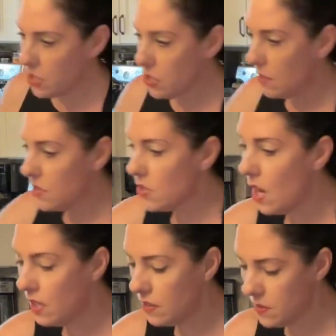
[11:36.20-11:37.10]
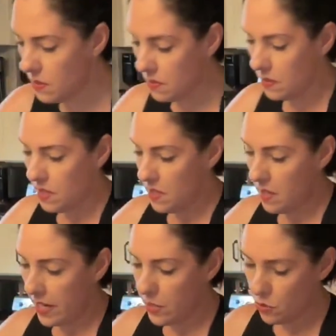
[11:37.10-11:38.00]
of salt.
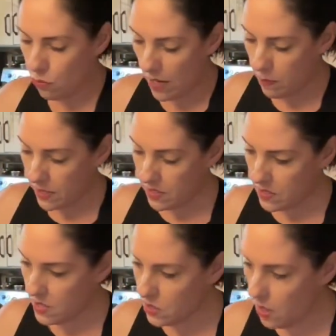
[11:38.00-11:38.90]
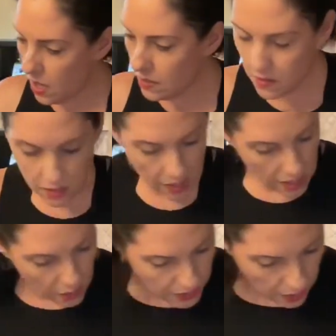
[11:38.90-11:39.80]
I use Redmond sea salt.
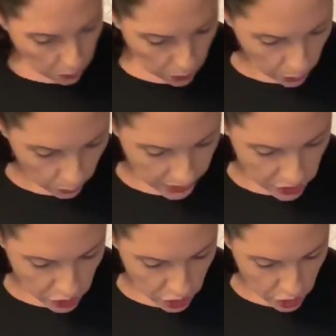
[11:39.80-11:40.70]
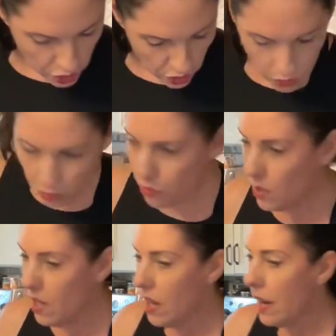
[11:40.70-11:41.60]
Then we're going to do
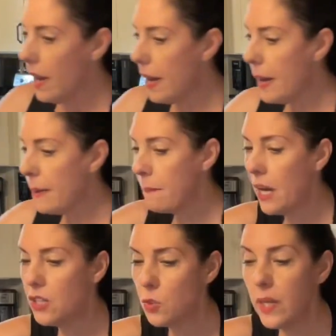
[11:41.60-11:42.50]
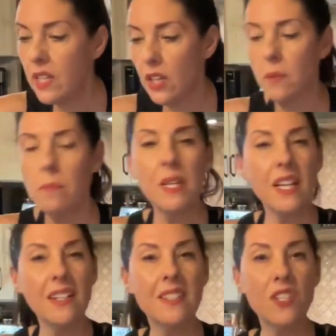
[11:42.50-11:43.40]
a sweetener
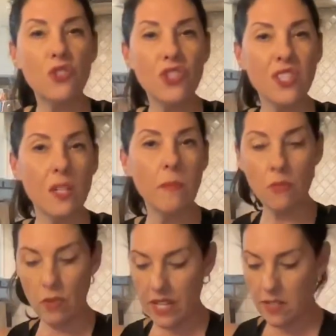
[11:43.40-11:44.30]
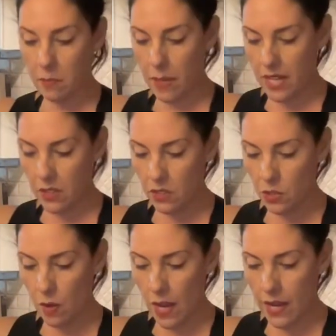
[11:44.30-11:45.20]
because these are cinnamon raisin bagels.
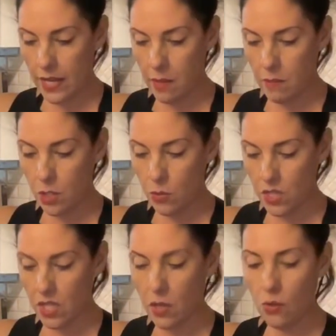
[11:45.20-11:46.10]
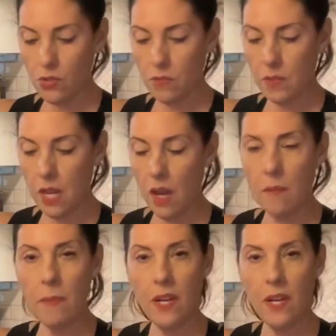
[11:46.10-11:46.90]
So I am using Wholesome Yum